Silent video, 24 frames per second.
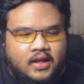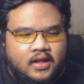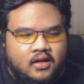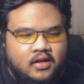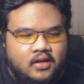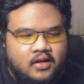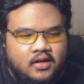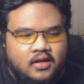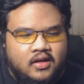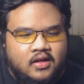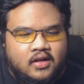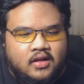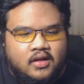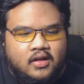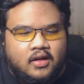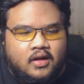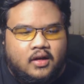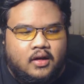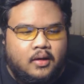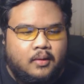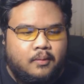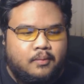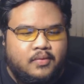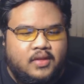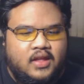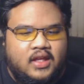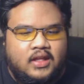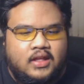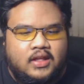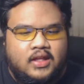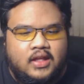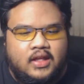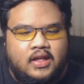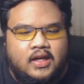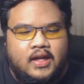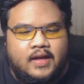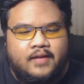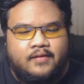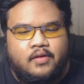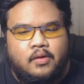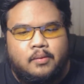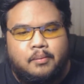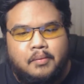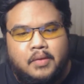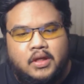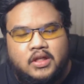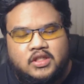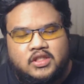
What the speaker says: that they did have a